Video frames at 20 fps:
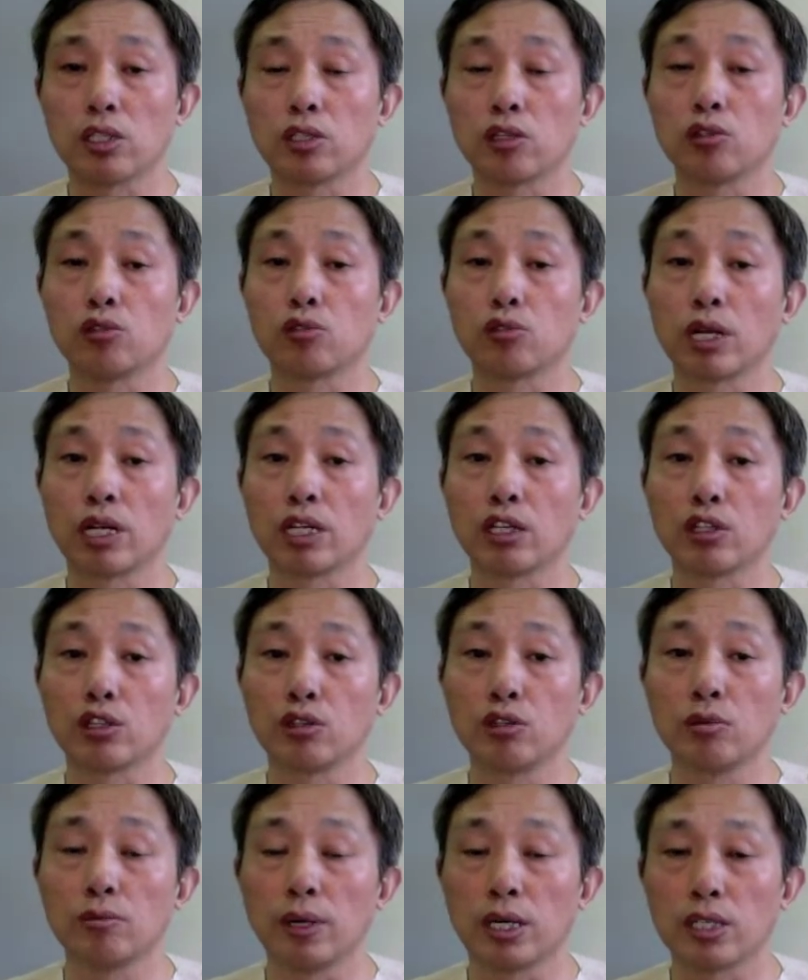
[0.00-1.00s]
to drinking
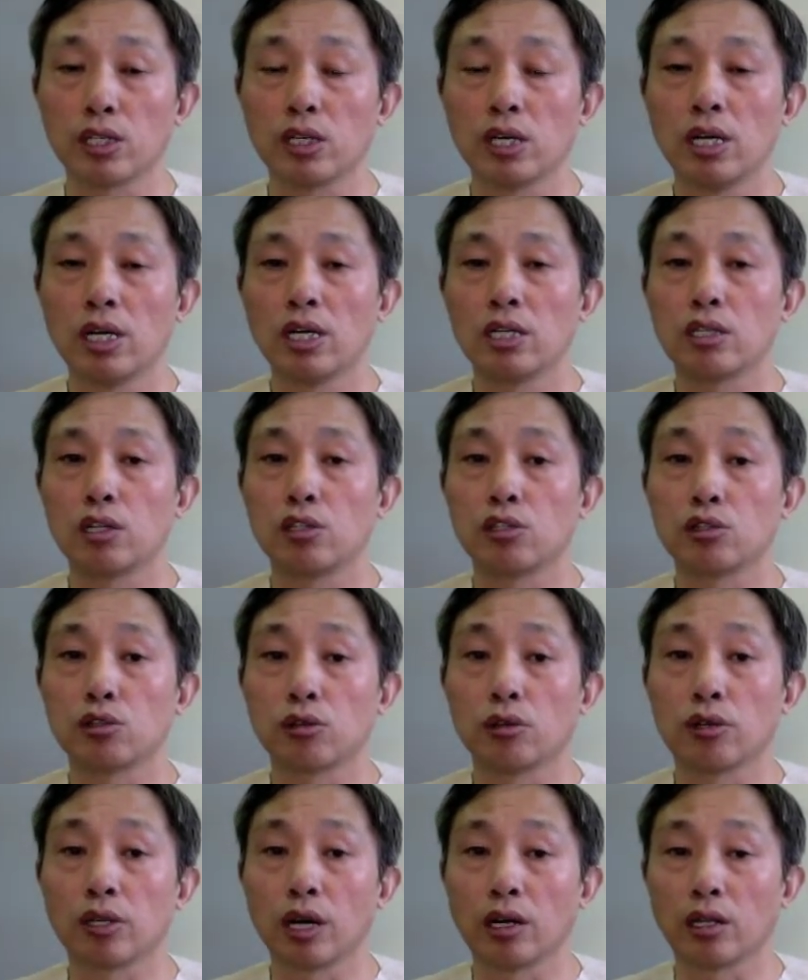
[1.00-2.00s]
too much, then
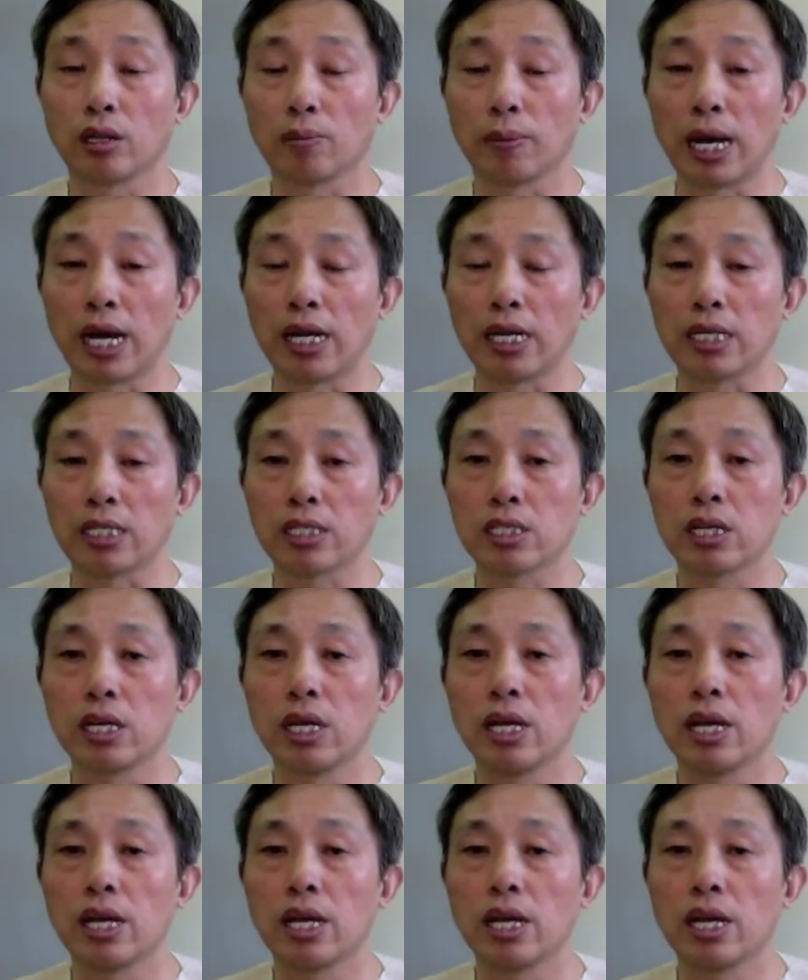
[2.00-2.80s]
throw out the balance.